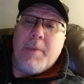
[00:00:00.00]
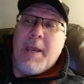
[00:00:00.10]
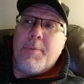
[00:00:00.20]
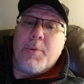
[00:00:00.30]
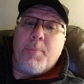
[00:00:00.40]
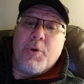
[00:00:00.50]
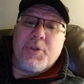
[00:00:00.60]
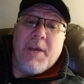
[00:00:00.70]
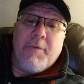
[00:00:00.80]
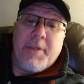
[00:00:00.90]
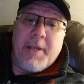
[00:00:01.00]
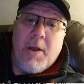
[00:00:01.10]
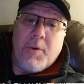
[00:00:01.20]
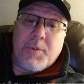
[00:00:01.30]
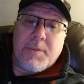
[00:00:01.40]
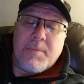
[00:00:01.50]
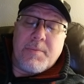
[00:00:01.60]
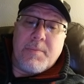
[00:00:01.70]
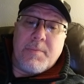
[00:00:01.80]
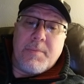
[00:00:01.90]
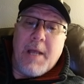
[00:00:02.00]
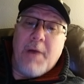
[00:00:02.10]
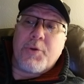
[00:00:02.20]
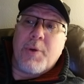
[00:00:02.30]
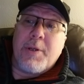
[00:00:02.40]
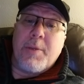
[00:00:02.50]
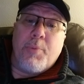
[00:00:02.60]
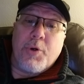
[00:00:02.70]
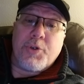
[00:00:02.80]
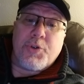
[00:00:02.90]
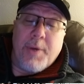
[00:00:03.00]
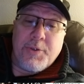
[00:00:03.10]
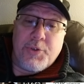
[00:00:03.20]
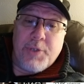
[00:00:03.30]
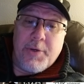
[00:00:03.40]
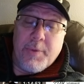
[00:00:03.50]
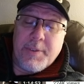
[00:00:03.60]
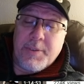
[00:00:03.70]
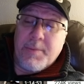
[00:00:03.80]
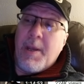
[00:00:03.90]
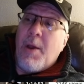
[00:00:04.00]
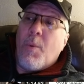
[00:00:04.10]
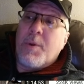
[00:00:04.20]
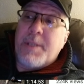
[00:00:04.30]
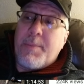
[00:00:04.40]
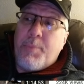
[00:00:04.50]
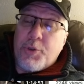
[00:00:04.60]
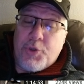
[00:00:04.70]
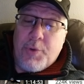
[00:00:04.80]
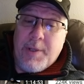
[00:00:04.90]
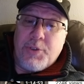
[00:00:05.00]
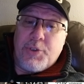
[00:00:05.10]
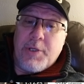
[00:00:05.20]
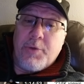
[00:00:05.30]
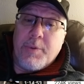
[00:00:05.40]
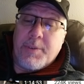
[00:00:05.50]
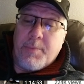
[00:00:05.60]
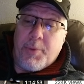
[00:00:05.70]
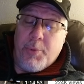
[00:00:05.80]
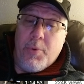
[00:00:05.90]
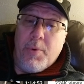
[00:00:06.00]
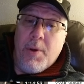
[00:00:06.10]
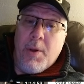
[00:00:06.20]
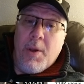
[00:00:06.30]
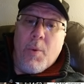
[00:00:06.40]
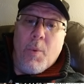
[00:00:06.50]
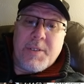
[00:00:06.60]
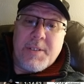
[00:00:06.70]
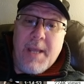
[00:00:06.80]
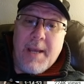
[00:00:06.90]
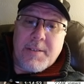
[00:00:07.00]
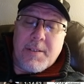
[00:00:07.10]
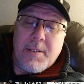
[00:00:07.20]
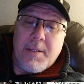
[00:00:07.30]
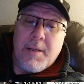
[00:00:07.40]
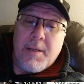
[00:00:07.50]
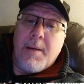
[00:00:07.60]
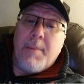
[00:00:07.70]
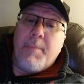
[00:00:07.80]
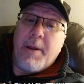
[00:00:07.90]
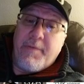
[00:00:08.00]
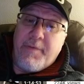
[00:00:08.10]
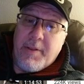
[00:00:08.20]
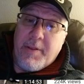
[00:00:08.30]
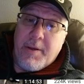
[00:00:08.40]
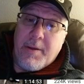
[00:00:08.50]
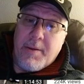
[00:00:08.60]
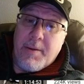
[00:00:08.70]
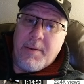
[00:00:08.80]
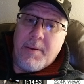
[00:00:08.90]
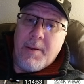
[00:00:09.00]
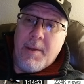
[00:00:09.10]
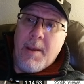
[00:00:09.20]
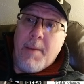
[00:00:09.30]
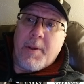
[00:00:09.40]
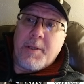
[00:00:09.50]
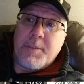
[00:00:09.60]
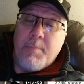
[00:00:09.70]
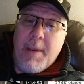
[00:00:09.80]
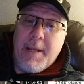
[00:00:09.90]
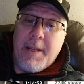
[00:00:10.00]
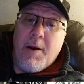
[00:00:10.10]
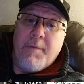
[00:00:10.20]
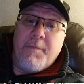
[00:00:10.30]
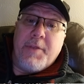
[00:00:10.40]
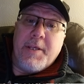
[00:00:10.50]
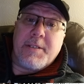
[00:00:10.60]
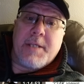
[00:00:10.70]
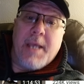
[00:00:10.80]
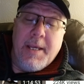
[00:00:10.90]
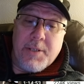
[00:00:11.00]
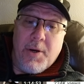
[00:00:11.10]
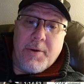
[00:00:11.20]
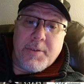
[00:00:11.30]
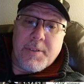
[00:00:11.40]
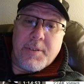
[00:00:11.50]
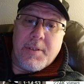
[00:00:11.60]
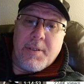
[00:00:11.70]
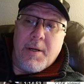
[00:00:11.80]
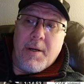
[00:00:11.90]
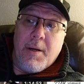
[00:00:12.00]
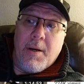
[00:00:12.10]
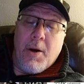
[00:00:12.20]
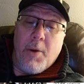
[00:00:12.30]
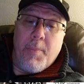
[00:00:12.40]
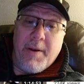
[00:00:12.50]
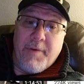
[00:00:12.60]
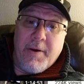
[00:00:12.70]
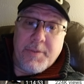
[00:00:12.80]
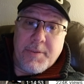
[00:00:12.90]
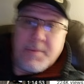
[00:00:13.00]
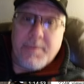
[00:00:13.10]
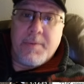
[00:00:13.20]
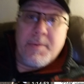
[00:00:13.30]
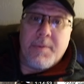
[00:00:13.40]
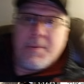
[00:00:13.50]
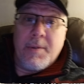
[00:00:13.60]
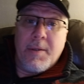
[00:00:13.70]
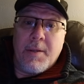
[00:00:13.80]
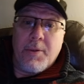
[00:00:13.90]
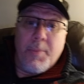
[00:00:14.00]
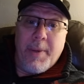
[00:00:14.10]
able to push everything else. Now they're trying to push transgenderism. Once they push transgenderism through, what's next? Pedophilia. Because many of these Khazars are pedophiles. They're